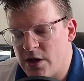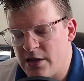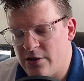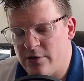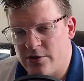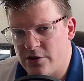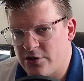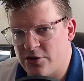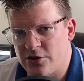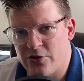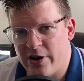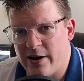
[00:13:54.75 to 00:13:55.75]
then there's just a
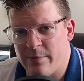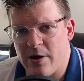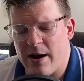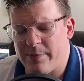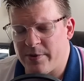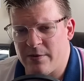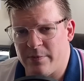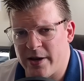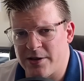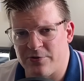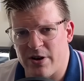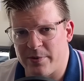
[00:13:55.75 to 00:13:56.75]
straight up copy and
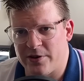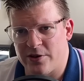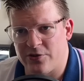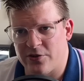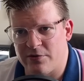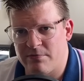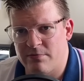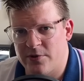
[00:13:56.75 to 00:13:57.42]
paste repetition.